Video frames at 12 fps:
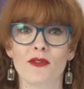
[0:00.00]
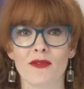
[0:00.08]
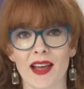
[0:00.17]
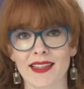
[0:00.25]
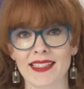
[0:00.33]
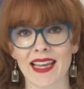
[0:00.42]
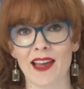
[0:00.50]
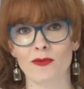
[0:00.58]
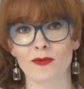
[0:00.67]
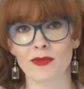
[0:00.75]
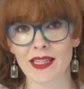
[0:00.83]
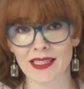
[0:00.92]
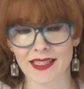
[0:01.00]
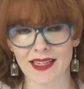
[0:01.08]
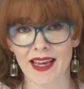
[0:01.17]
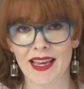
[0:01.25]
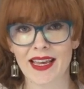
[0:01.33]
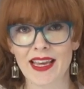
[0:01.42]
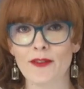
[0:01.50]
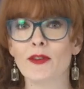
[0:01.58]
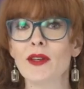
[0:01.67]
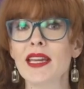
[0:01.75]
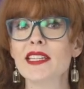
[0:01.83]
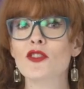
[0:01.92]
your funds at risk. If
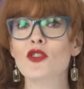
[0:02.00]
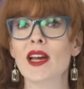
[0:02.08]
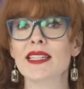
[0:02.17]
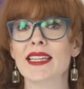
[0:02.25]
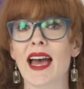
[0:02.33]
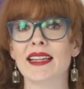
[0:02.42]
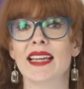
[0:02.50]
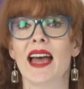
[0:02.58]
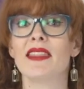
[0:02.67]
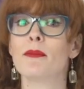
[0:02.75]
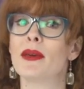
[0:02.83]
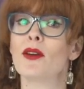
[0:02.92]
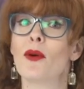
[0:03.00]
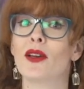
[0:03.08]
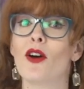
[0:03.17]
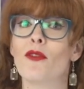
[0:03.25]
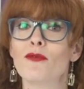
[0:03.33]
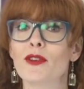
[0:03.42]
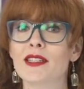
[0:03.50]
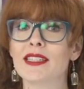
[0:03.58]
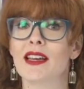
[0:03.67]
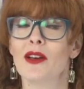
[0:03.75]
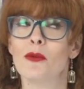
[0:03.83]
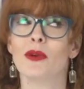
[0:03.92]
you need to transact at the Bitcoin
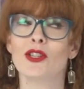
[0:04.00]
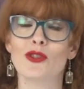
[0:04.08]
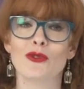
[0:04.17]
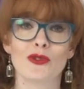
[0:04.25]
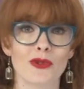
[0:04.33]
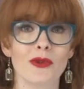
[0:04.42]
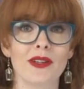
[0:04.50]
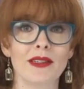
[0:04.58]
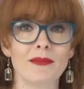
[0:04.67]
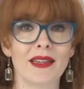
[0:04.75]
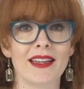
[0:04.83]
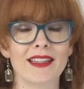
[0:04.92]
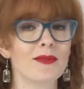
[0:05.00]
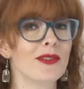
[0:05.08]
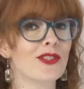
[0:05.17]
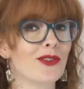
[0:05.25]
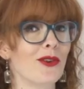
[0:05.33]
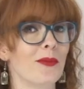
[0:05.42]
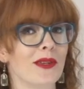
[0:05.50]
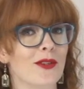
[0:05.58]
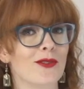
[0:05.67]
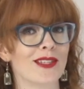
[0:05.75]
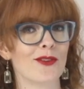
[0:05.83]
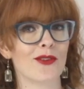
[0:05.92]
conference, which you should because we should all be
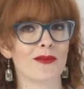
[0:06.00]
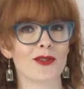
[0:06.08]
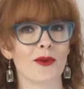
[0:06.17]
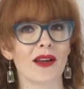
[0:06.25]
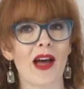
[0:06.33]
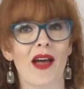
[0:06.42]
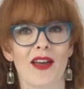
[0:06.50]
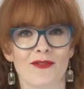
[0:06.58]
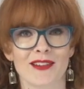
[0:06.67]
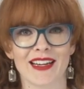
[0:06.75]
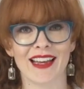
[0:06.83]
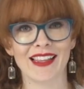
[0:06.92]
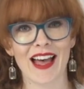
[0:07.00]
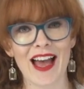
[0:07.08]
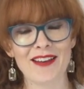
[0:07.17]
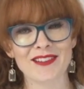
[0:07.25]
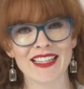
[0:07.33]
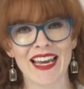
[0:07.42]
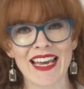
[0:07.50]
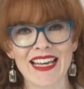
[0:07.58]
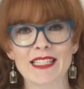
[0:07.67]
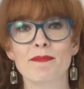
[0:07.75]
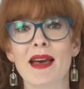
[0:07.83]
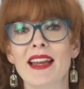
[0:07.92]
using crypto in our everyday lives,
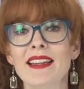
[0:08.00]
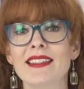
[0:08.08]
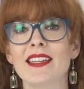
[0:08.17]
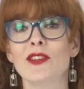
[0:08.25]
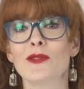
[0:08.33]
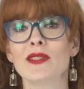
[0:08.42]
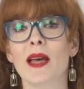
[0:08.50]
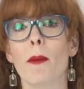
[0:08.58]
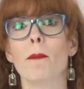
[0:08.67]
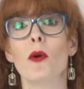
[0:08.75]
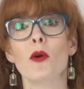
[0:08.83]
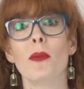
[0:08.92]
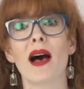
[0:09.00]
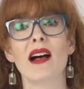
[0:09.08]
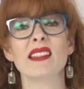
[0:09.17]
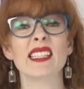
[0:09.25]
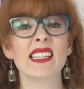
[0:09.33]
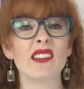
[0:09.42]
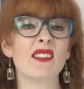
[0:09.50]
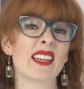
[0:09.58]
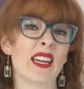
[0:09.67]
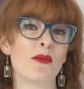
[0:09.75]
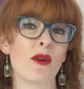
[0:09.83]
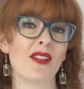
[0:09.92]
it's better to use a mobile single
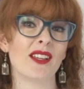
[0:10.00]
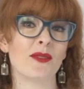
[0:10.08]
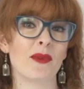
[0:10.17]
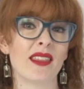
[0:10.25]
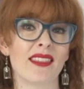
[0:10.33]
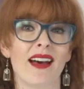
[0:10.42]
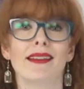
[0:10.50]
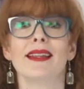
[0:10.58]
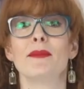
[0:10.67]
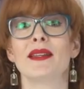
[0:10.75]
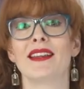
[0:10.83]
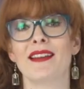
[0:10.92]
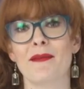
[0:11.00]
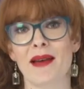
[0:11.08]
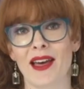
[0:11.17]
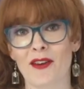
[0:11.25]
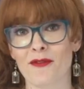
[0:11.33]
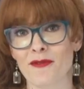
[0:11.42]
key wallet with a limited amount of